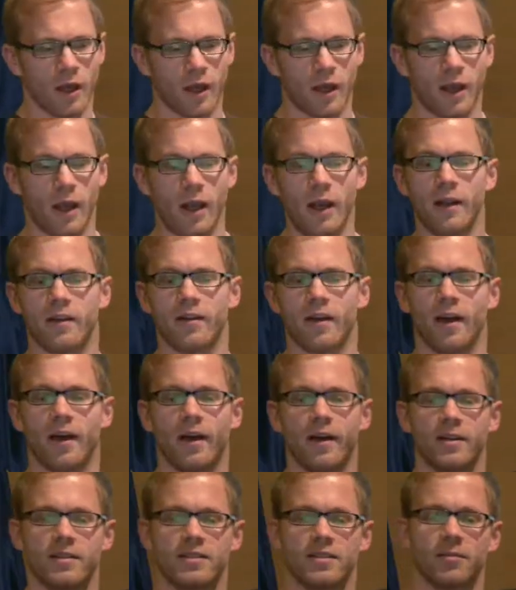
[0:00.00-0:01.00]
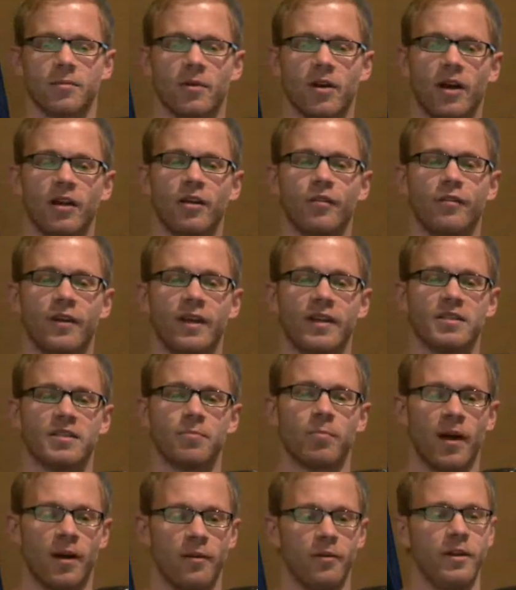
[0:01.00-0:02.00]
And it has some kind of
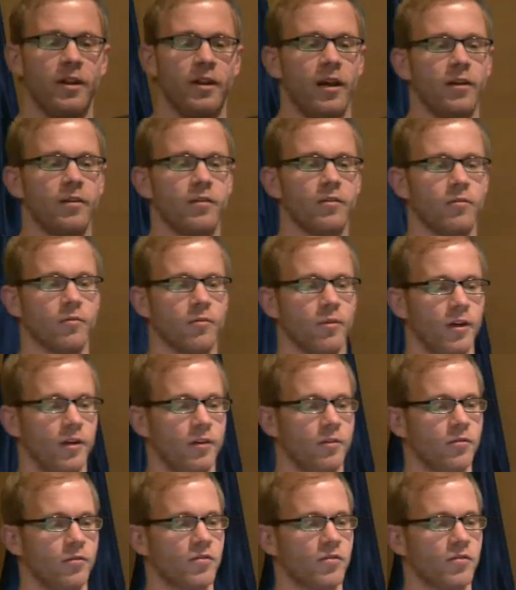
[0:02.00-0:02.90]
expiry date. Right?